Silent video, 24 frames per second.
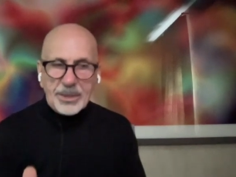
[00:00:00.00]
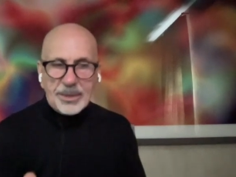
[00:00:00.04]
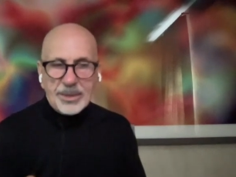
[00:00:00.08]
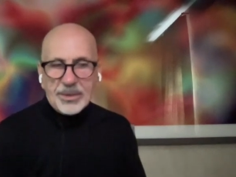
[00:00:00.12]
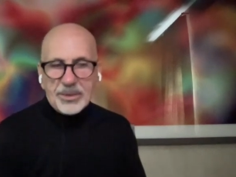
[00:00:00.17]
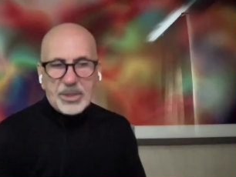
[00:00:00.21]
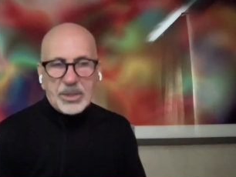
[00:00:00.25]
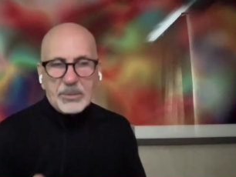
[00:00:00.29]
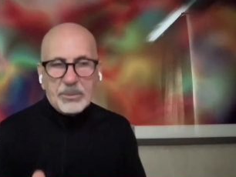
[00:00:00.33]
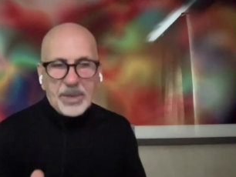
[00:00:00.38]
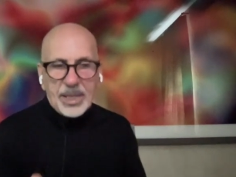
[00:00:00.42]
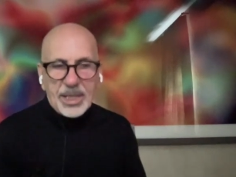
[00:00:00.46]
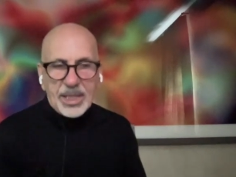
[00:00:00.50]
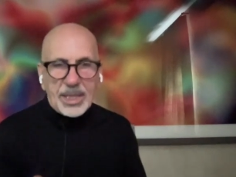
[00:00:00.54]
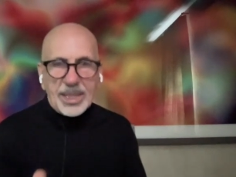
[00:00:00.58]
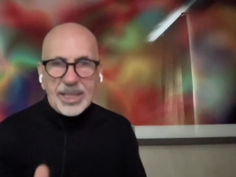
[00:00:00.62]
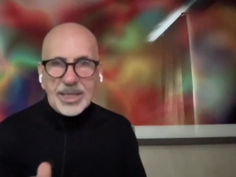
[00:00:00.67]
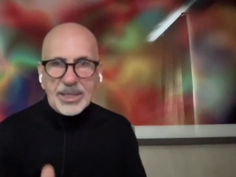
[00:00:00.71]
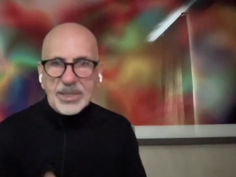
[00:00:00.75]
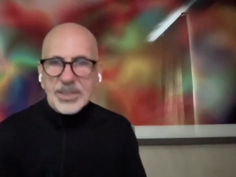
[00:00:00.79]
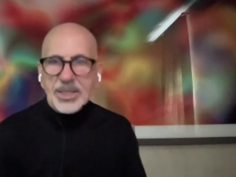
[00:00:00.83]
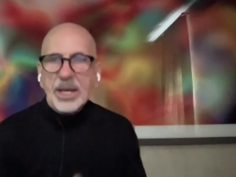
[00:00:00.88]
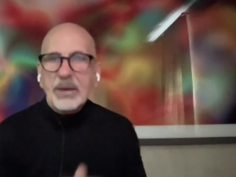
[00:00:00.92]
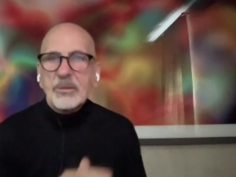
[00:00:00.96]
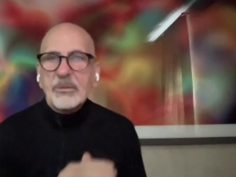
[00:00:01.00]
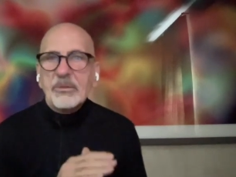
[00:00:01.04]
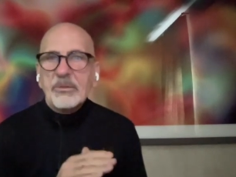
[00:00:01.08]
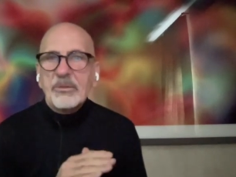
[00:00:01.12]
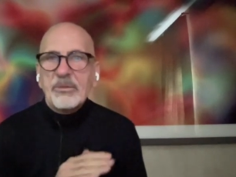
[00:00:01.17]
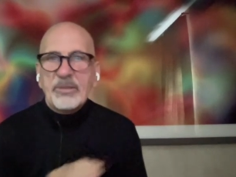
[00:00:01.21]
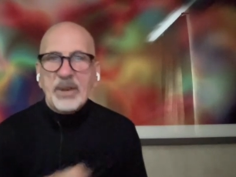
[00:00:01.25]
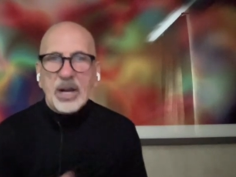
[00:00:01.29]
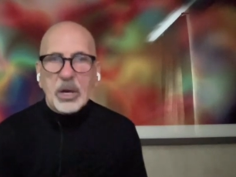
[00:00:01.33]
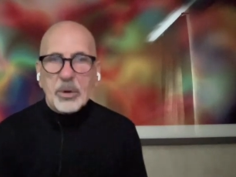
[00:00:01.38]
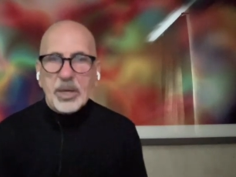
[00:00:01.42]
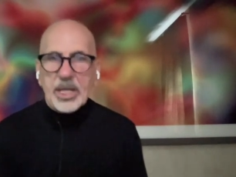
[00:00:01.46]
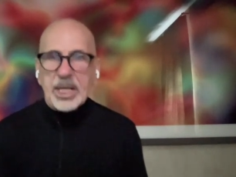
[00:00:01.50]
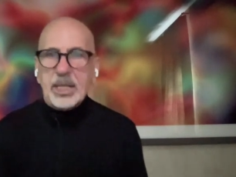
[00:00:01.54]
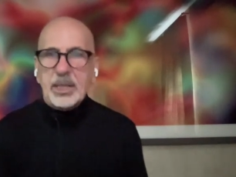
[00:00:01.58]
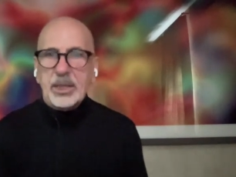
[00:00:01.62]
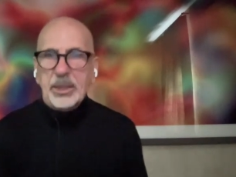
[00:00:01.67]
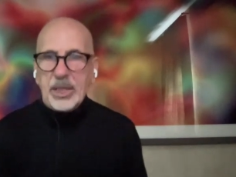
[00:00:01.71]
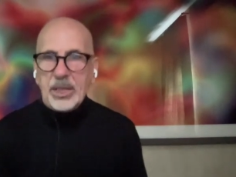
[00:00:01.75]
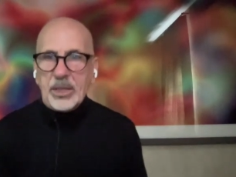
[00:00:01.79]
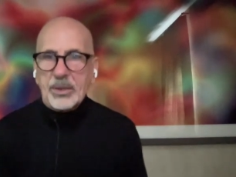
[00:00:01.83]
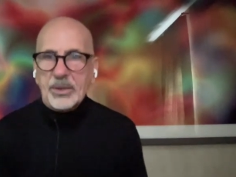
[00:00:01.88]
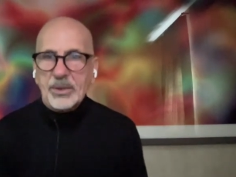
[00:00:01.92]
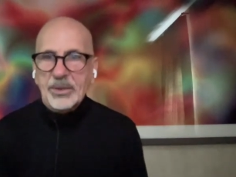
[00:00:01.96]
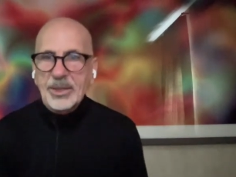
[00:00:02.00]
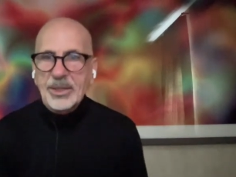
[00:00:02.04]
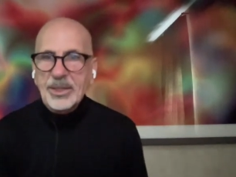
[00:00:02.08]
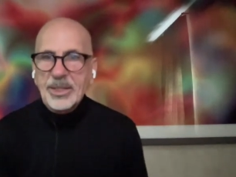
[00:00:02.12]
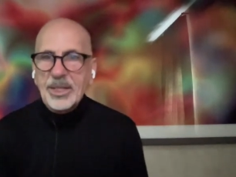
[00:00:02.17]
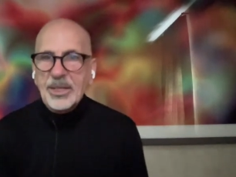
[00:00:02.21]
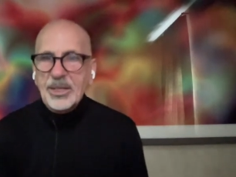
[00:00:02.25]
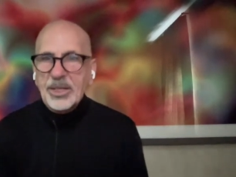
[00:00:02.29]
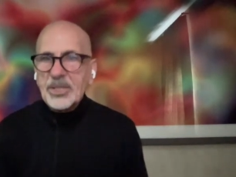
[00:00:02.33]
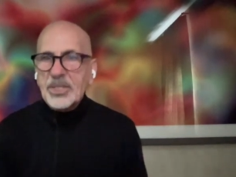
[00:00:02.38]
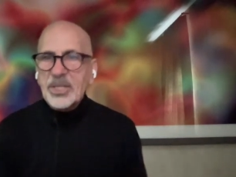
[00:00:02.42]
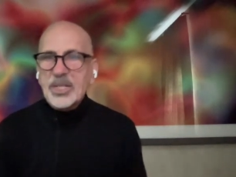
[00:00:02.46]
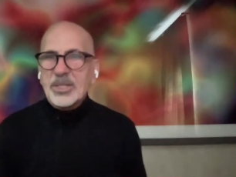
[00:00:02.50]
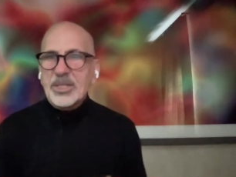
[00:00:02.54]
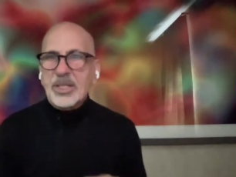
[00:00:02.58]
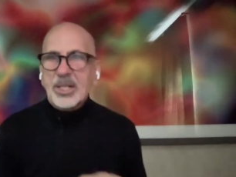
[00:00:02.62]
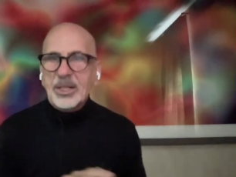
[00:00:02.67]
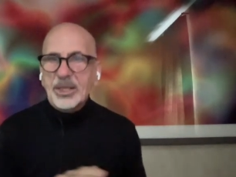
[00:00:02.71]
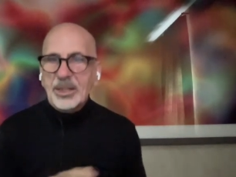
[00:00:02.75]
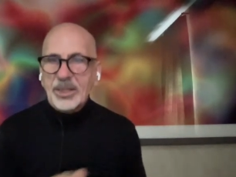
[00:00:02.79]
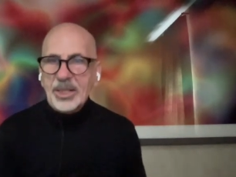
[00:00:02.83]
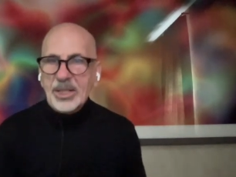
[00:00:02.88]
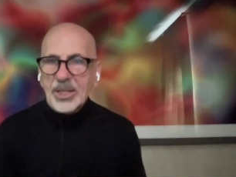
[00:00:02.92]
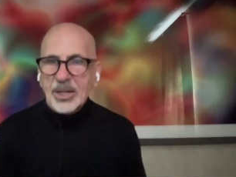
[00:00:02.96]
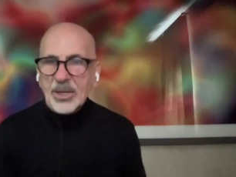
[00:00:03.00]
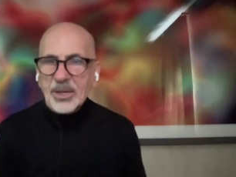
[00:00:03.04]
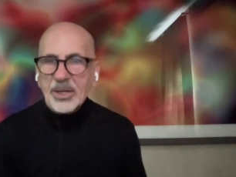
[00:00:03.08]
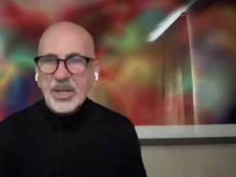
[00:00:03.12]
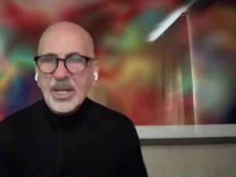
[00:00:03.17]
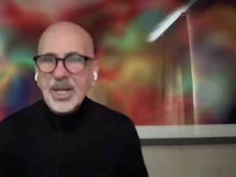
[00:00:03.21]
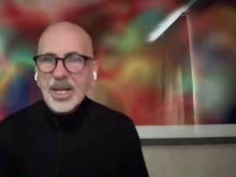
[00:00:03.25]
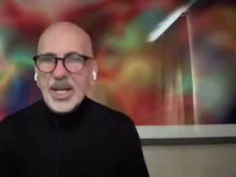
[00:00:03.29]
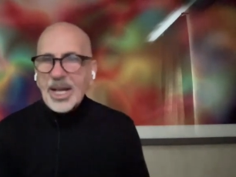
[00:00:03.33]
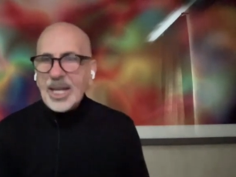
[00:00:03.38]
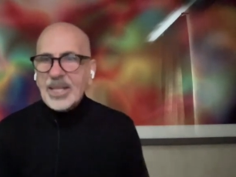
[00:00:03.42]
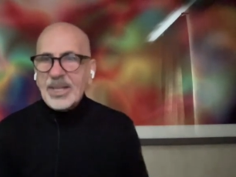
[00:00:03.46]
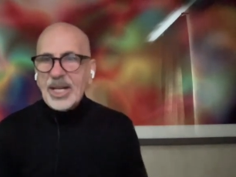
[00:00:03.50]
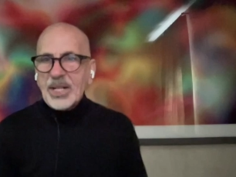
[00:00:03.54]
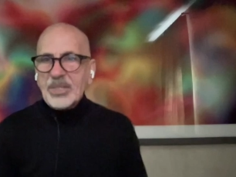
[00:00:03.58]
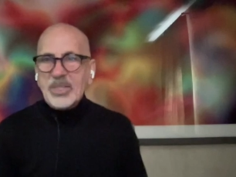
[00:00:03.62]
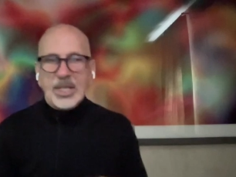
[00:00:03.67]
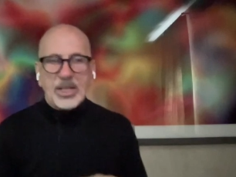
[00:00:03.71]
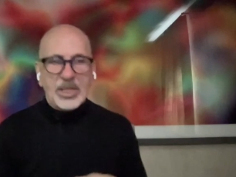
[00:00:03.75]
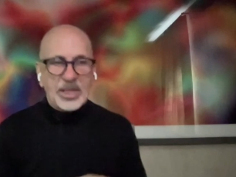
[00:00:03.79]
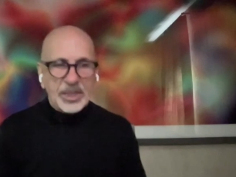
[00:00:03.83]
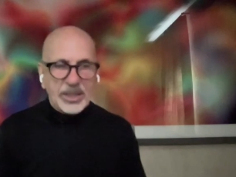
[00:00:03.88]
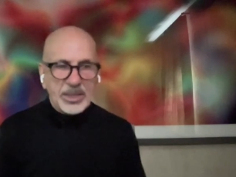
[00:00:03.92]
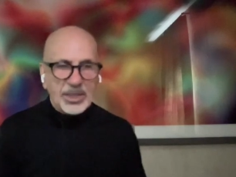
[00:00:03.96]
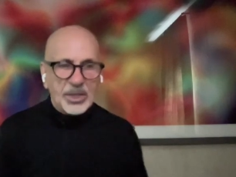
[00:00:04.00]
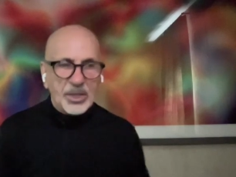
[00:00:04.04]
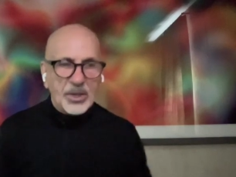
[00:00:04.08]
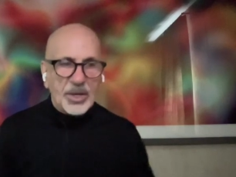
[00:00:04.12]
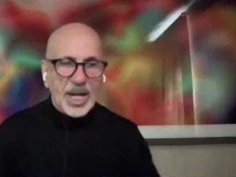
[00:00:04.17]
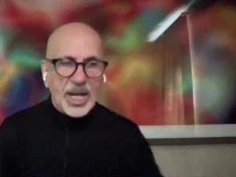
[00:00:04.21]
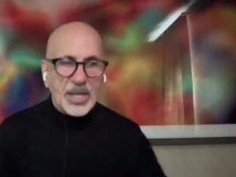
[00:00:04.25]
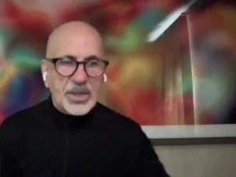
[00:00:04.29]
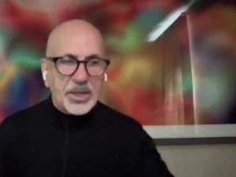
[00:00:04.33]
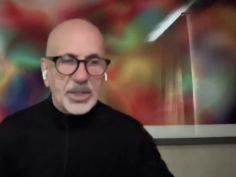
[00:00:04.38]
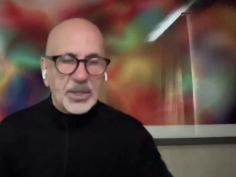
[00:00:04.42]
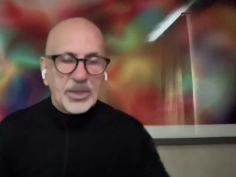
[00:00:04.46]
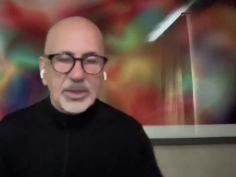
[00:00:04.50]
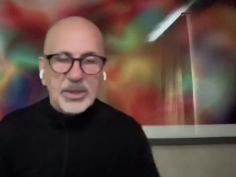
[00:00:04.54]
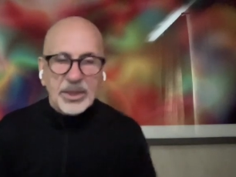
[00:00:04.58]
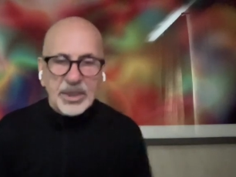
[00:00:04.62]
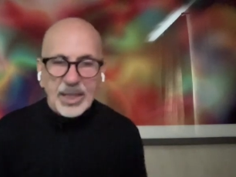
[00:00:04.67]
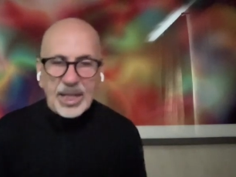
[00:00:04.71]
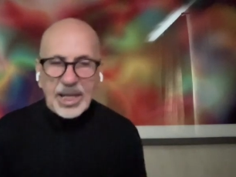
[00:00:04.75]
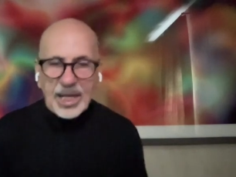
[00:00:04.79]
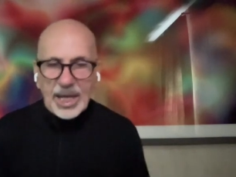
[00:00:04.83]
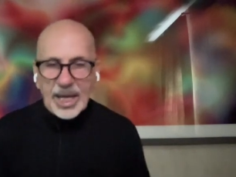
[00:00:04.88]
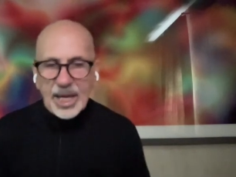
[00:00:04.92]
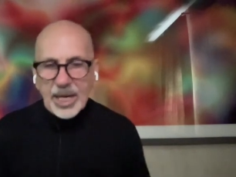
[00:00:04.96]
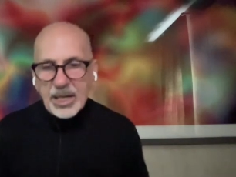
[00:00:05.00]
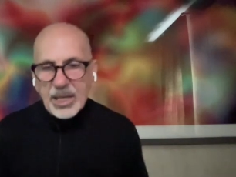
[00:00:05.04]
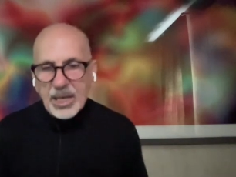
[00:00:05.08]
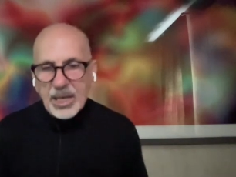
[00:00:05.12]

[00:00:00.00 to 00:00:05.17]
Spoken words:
to me is very clear. This is clear, and that's a clear ethical line.